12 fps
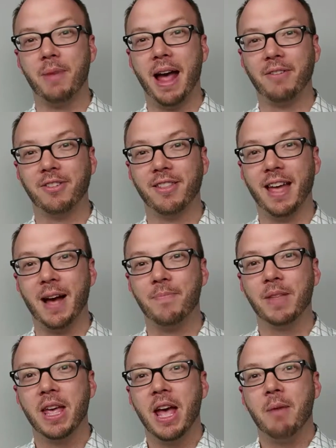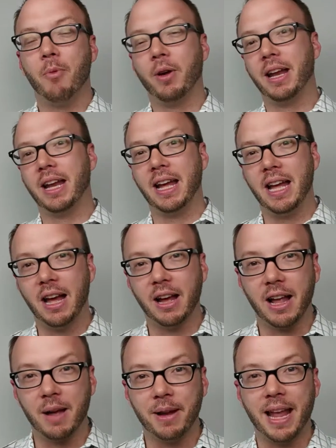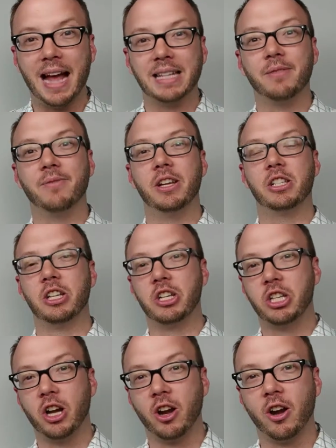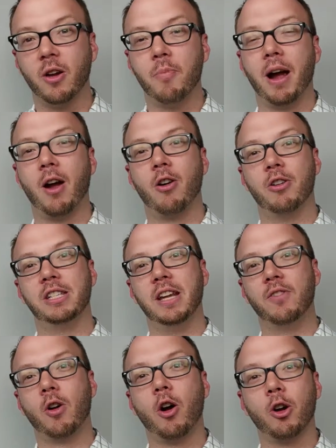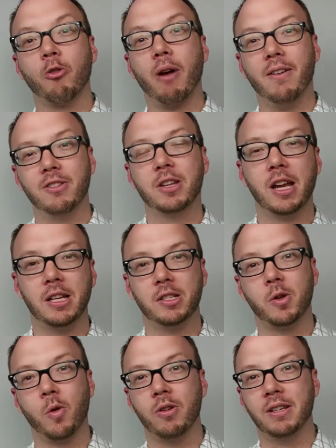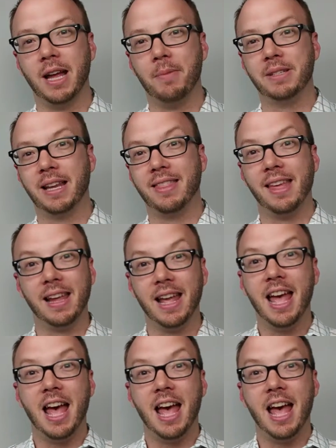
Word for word: after that. We're going to, uh, cast some vision, share my heart, see if your heart gravitates towards that because I think